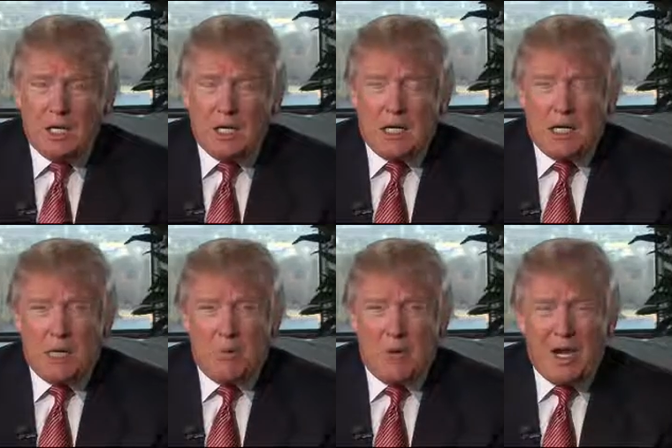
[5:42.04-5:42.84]
uh,
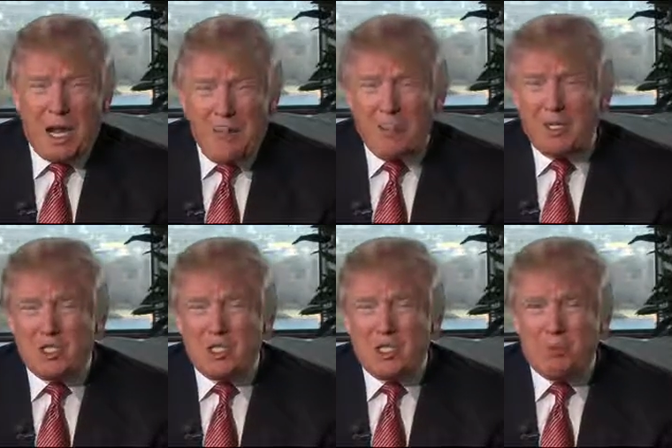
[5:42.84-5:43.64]
what
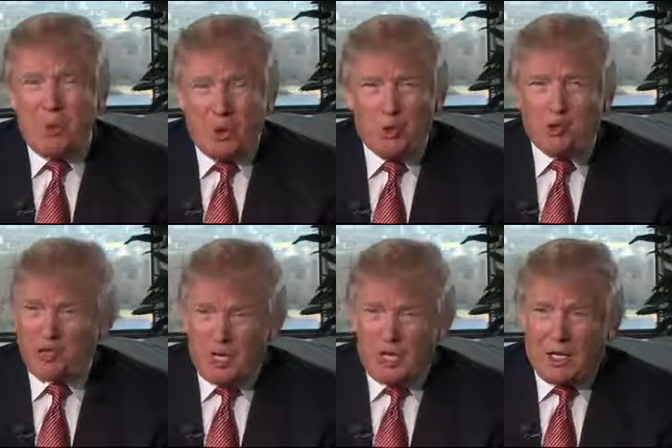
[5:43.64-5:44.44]
happens is polls
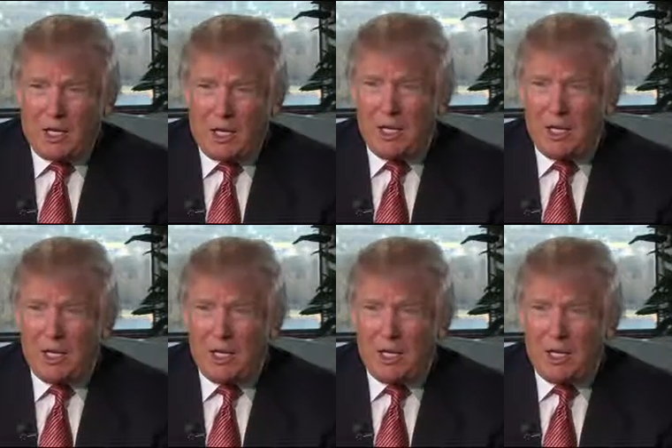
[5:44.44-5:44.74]
are taken,